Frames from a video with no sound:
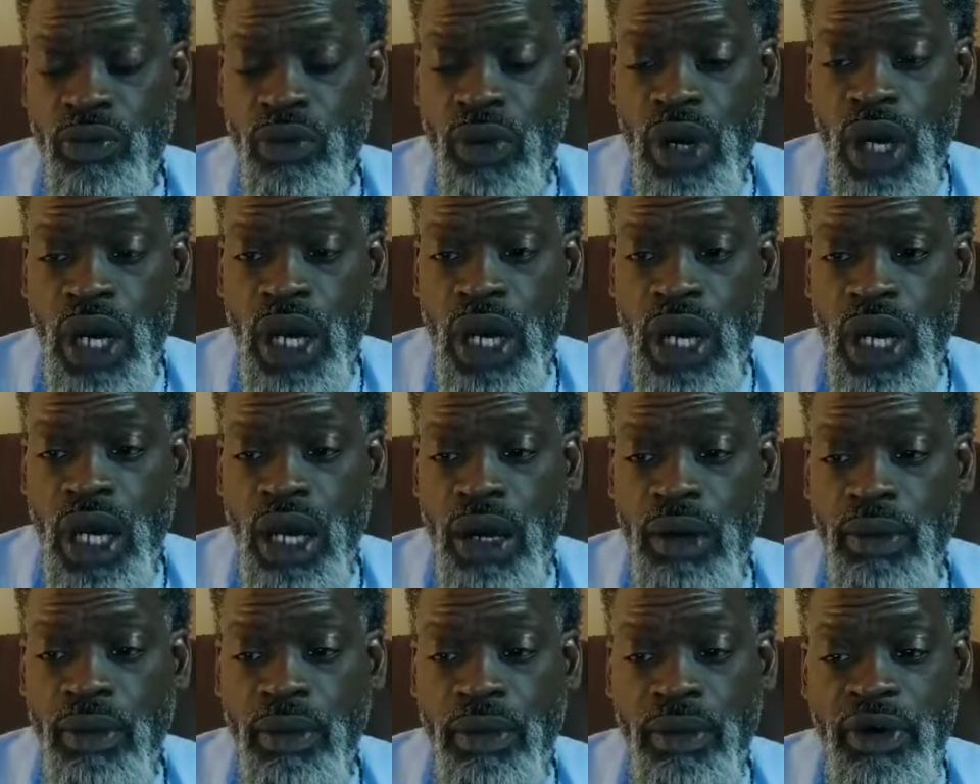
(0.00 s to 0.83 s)

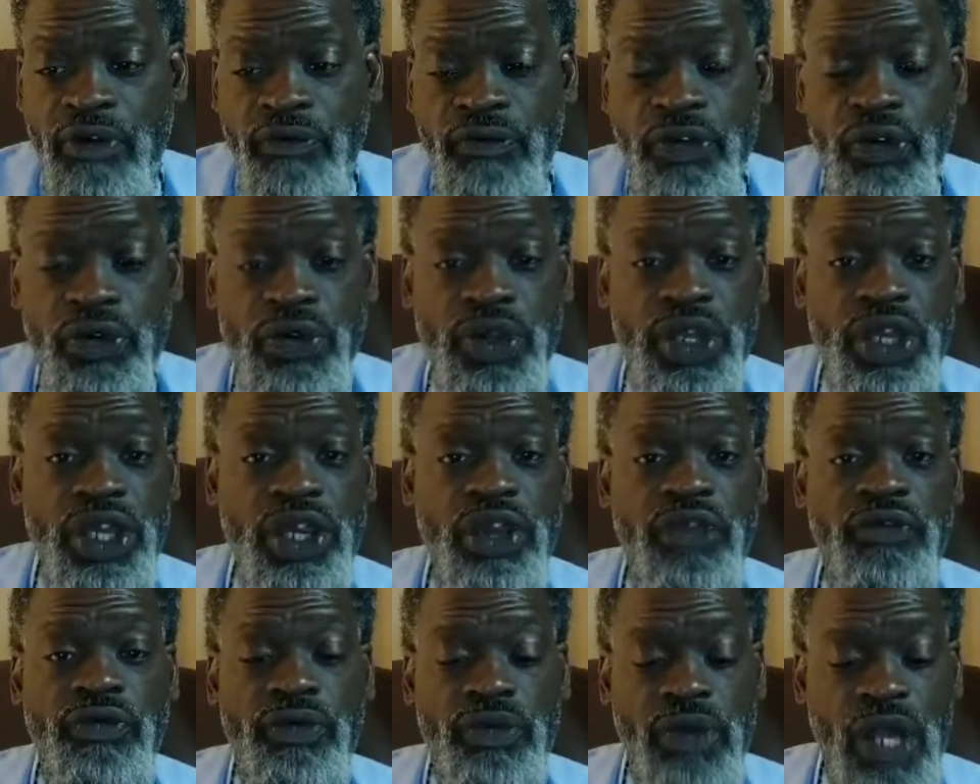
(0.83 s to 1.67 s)
a few
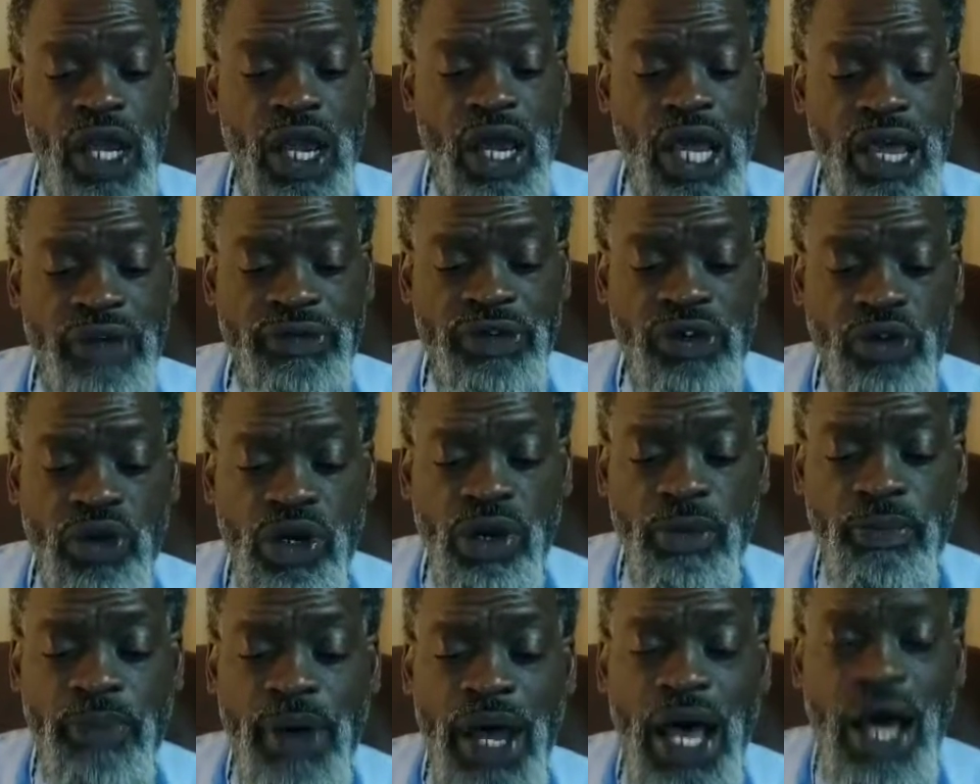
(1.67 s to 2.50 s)
years from now, after you
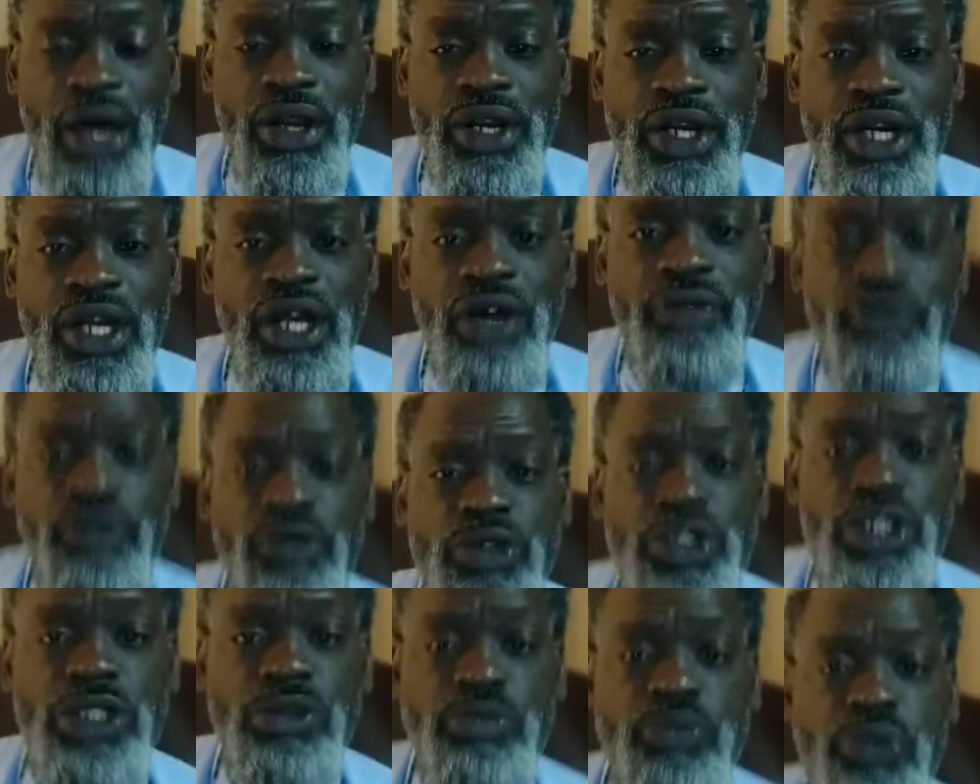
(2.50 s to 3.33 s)
compile it enough, you
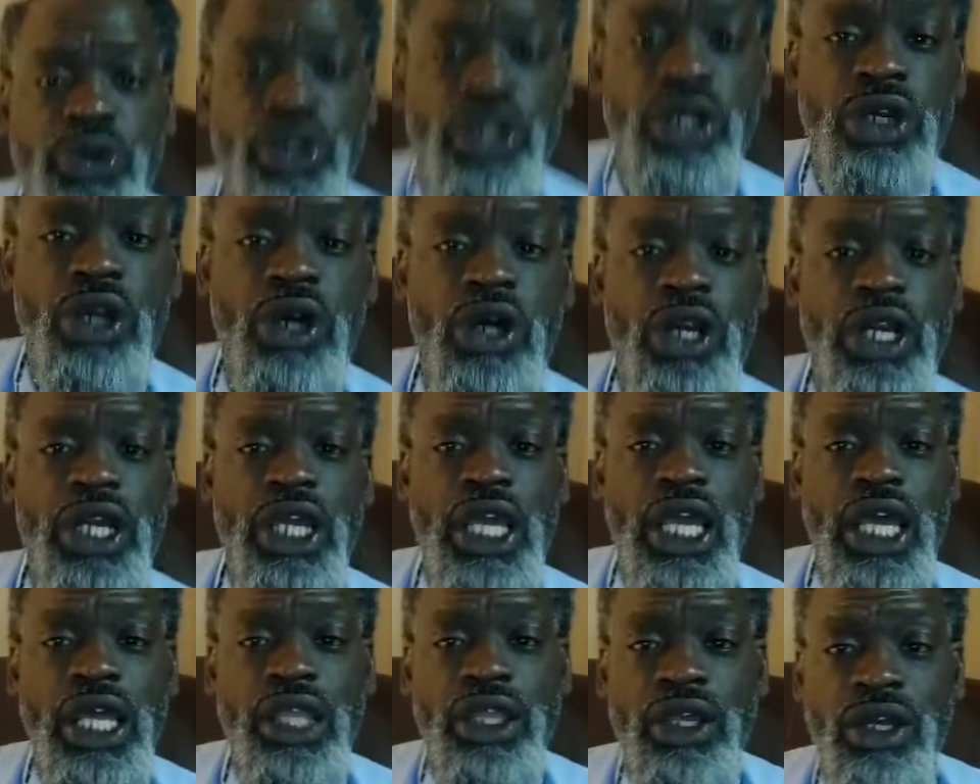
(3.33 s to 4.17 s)
just pull it all
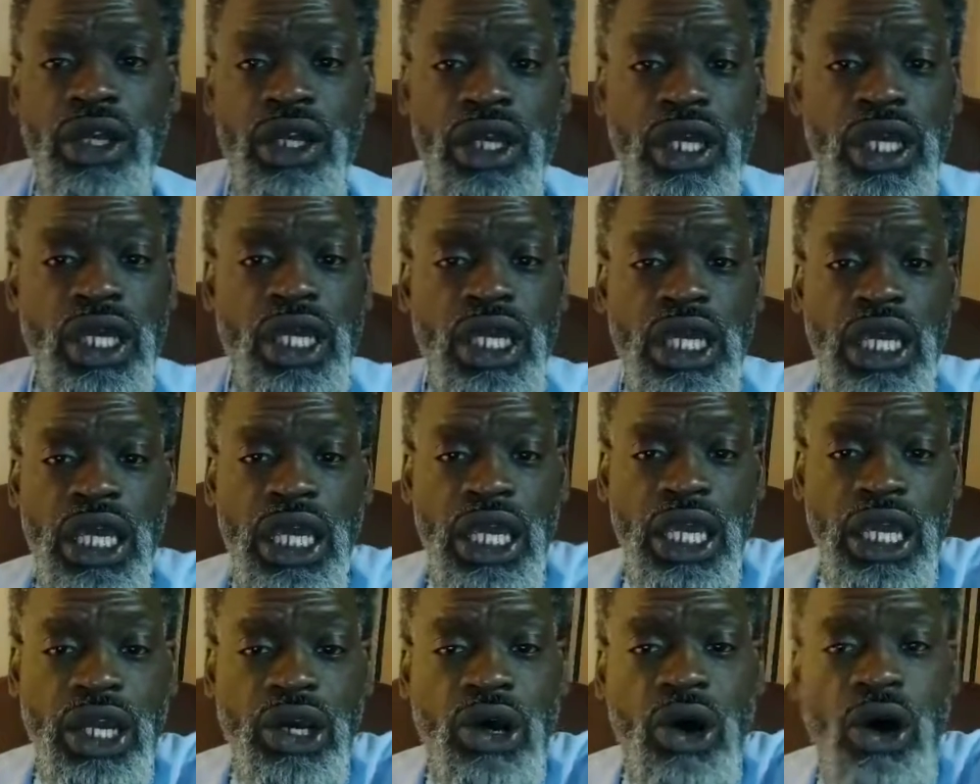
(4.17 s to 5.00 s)
together
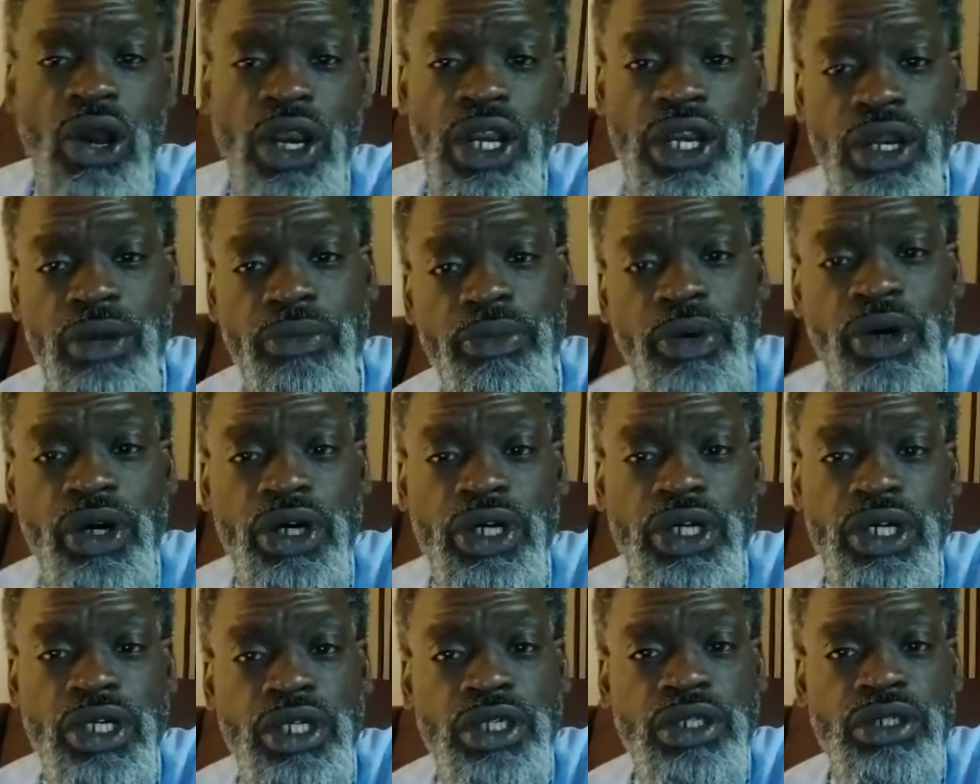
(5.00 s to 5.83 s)
and call it a
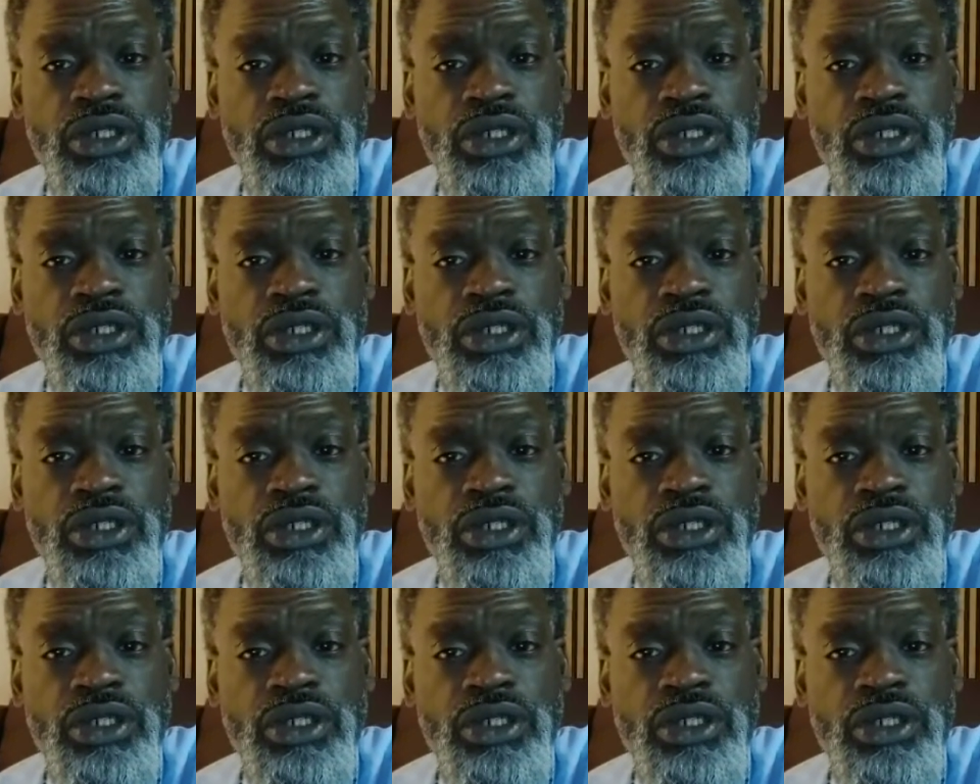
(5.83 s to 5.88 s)
book.